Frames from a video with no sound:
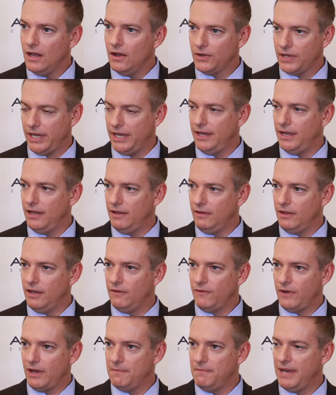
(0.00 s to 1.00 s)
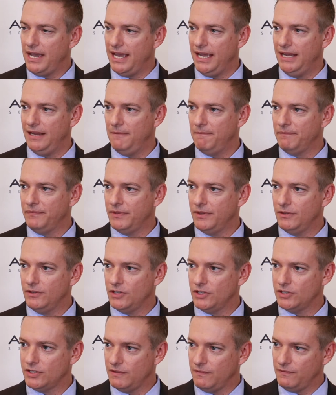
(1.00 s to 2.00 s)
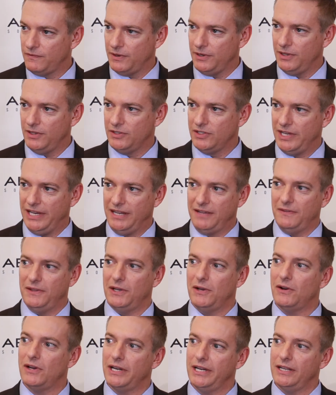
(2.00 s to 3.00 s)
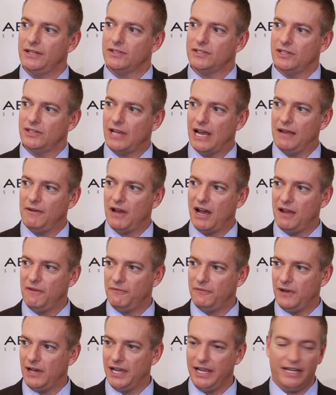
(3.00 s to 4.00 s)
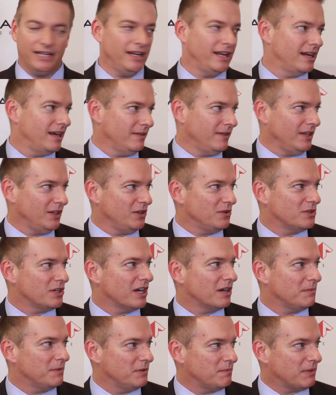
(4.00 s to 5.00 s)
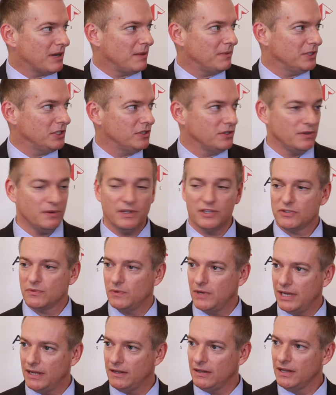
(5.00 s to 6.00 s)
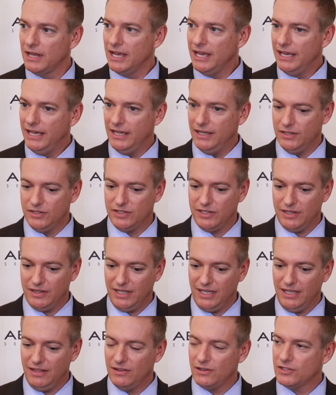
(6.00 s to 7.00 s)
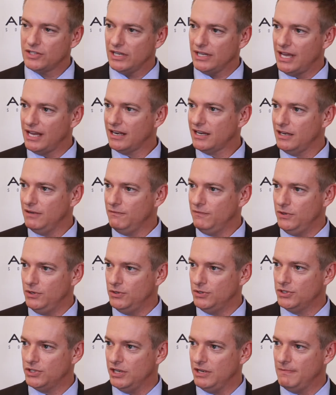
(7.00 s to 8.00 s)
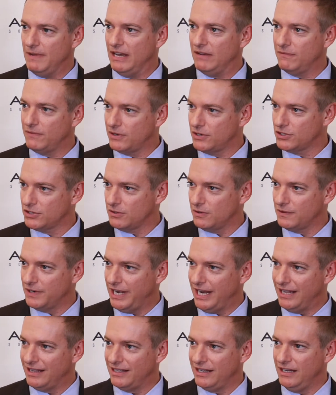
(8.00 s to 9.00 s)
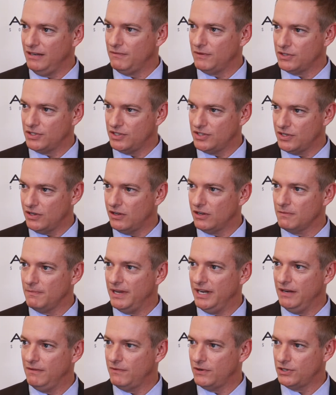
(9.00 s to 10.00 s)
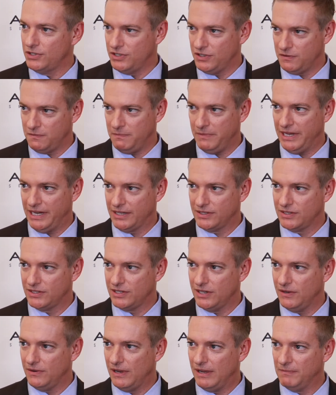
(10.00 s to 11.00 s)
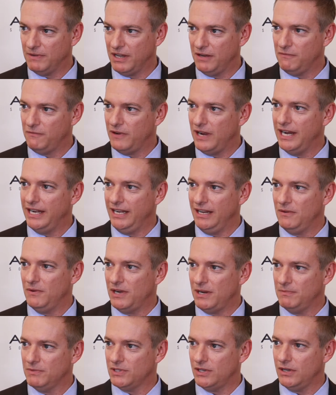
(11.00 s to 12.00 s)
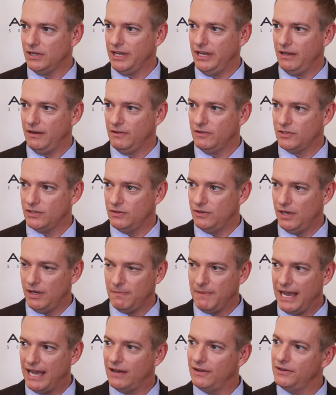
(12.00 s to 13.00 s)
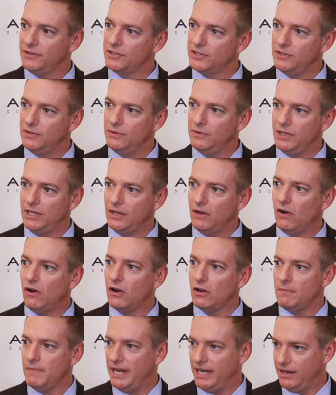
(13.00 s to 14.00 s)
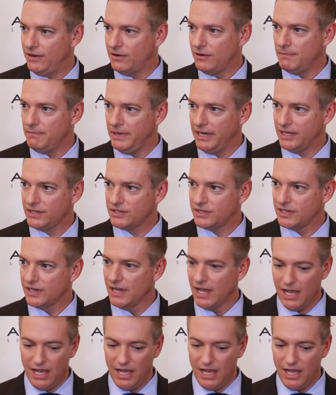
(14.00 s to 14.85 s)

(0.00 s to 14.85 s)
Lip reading: Okay, if I may, just for the sake of the audience, I find, and I think you gentlemen probably do as well, there's a lot of confusion about virtual reality versus augmented versus mixed. So I'm confining what I'm talking about to the augmented or mixed,